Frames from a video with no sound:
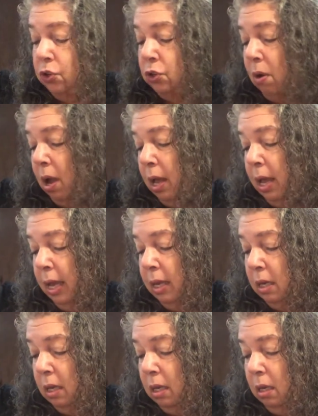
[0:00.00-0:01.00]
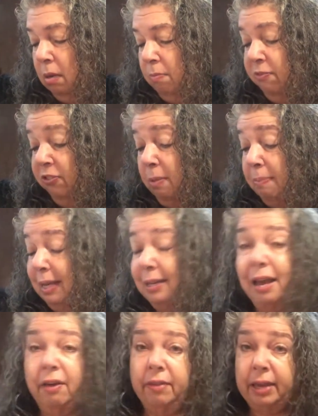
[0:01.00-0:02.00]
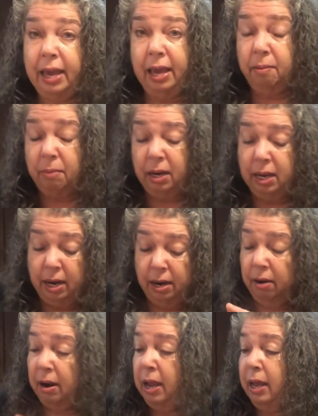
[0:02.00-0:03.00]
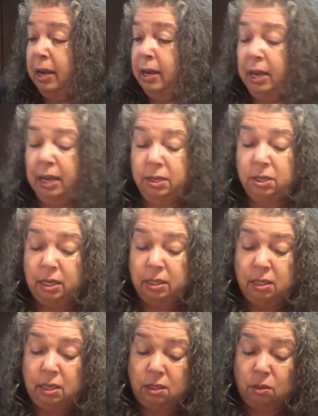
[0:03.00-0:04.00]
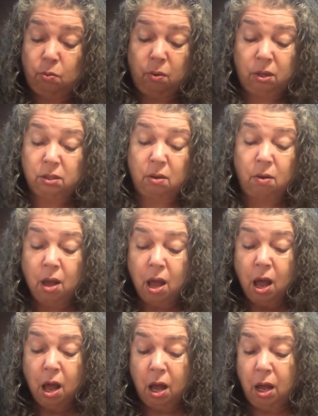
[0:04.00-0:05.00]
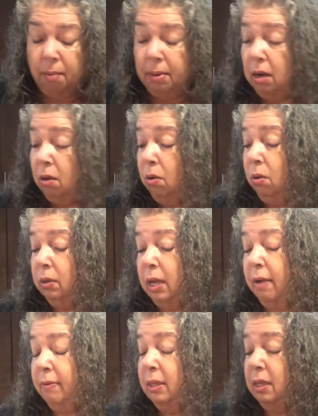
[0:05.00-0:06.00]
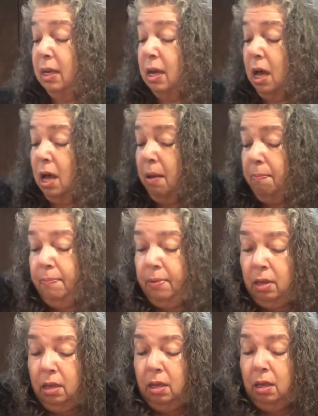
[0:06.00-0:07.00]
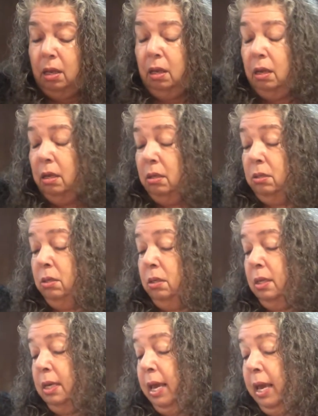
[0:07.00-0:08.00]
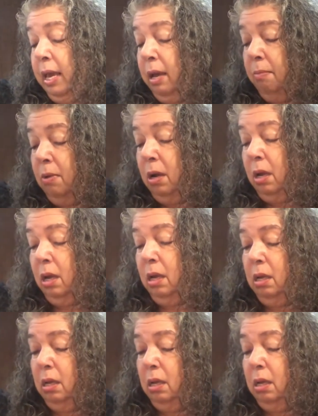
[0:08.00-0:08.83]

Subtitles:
tried flipping down the camera here, and it just doesn't work. So I'm going to hold everything up to the camera